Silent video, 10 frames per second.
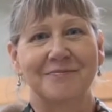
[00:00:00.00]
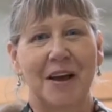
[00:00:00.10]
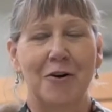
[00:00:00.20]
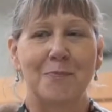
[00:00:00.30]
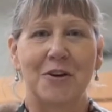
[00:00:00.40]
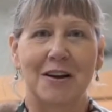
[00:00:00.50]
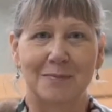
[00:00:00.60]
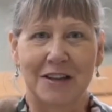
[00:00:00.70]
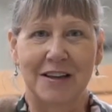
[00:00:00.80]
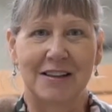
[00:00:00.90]
I hope you come
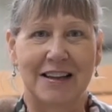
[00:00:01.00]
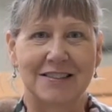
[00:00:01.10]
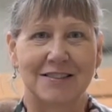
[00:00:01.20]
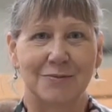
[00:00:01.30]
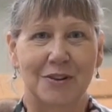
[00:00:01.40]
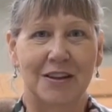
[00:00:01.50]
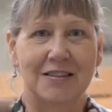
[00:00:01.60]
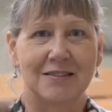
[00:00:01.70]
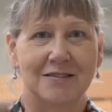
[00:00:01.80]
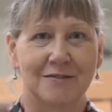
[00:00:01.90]
take classes with
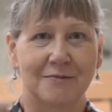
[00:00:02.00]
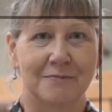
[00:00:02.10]
us.